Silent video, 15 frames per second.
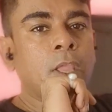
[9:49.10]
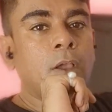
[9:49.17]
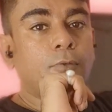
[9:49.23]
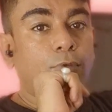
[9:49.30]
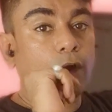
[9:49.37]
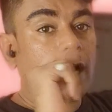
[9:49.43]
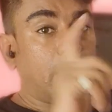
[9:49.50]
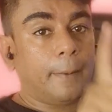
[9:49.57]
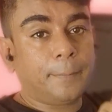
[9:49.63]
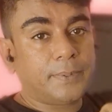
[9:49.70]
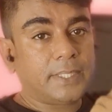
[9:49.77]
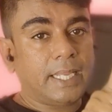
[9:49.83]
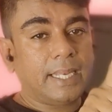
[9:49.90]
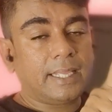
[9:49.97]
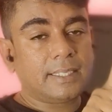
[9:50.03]
For
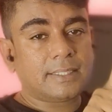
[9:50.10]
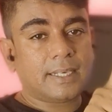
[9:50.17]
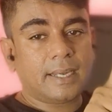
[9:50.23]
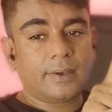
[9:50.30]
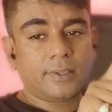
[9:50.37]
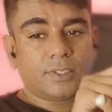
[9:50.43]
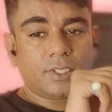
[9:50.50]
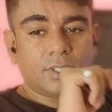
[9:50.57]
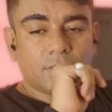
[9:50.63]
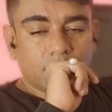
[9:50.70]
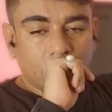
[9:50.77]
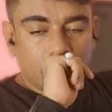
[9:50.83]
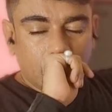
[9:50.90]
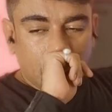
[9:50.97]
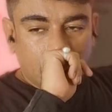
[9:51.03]
upselling strategies,
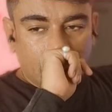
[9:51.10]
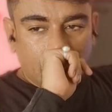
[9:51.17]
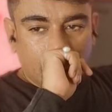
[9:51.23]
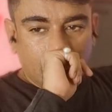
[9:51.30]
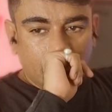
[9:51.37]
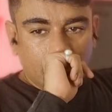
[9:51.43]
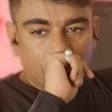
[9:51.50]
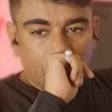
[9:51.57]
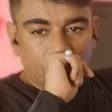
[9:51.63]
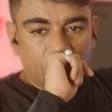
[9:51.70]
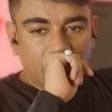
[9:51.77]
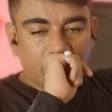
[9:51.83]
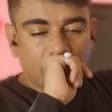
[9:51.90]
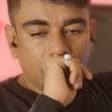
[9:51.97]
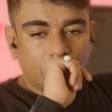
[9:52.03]

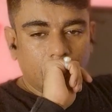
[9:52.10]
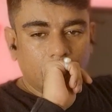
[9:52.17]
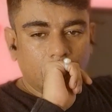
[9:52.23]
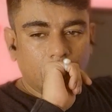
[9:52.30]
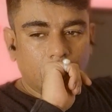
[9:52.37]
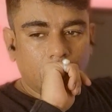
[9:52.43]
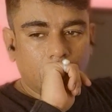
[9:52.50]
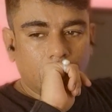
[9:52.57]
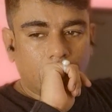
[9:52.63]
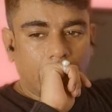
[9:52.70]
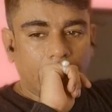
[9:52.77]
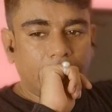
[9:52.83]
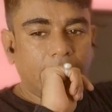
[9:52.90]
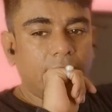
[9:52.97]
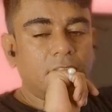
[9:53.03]
we
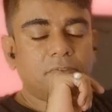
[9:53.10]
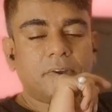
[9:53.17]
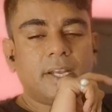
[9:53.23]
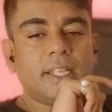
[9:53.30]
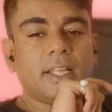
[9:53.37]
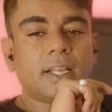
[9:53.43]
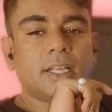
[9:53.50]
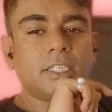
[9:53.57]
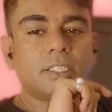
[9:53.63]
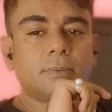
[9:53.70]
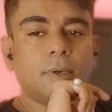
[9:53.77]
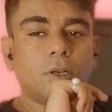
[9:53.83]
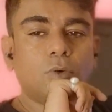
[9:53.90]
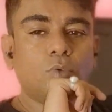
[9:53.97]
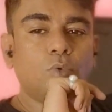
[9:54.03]
identified the
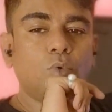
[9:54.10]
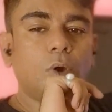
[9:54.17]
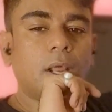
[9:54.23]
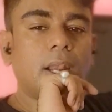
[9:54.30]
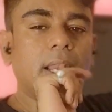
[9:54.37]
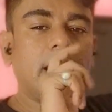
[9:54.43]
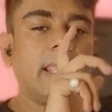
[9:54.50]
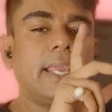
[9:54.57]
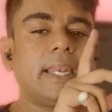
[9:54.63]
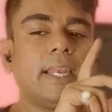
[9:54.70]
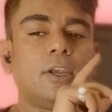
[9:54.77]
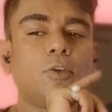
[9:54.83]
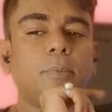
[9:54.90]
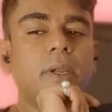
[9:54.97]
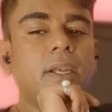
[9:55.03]
customer who are
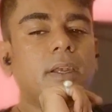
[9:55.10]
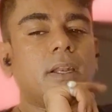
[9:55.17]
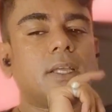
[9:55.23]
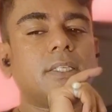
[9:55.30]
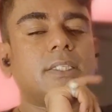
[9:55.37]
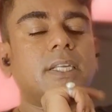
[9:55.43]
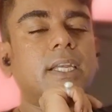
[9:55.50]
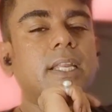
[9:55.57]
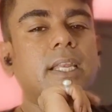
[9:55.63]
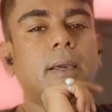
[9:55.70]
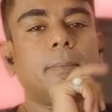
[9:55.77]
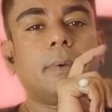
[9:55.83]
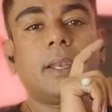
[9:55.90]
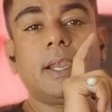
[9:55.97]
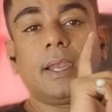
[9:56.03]
likely to be interested in
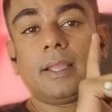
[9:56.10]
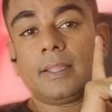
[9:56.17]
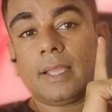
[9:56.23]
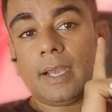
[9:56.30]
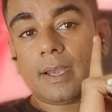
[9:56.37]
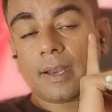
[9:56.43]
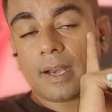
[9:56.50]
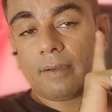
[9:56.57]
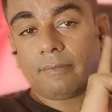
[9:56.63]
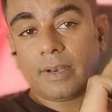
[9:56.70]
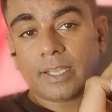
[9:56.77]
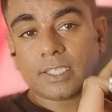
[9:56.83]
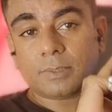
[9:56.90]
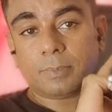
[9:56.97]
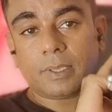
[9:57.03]
upgrading their travel
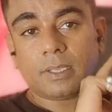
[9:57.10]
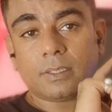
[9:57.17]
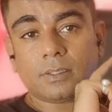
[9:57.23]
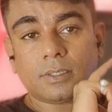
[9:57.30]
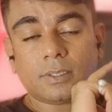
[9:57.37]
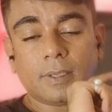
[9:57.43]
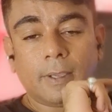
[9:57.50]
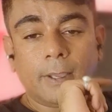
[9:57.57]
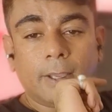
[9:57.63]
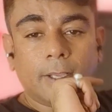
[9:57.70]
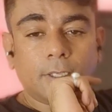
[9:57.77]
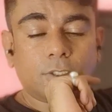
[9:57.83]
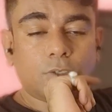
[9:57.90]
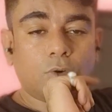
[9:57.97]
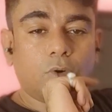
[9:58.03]
experience.
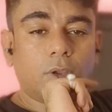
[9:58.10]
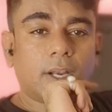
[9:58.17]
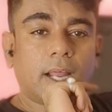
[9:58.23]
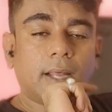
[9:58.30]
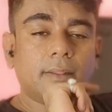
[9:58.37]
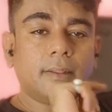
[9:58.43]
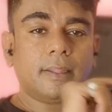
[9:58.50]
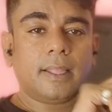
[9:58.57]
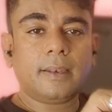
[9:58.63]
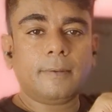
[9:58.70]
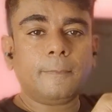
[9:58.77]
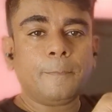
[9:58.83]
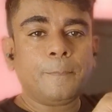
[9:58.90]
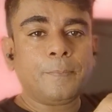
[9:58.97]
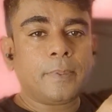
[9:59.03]
So rather
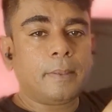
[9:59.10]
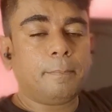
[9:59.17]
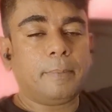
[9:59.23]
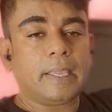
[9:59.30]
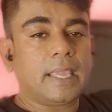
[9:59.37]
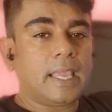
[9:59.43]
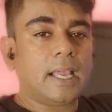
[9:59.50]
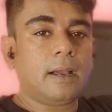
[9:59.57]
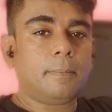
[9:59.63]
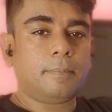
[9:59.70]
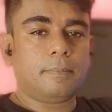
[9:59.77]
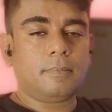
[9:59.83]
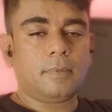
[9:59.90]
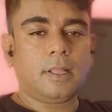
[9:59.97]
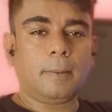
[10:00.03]
than picking up
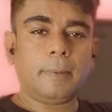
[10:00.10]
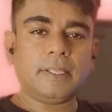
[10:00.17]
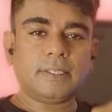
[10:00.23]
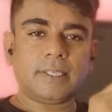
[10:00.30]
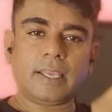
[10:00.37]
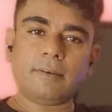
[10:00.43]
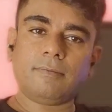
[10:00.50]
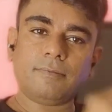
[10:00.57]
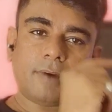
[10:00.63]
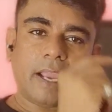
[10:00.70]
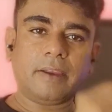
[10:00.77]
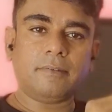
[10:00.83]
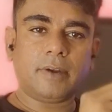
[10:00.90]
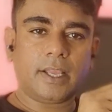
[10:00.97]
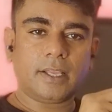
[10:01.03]
I mean, say
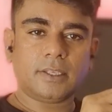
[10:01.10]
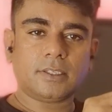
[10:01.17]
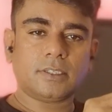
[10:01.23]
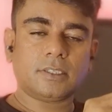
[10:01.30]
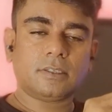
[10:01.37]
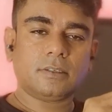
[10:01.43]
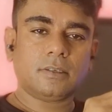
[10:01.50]
5 days,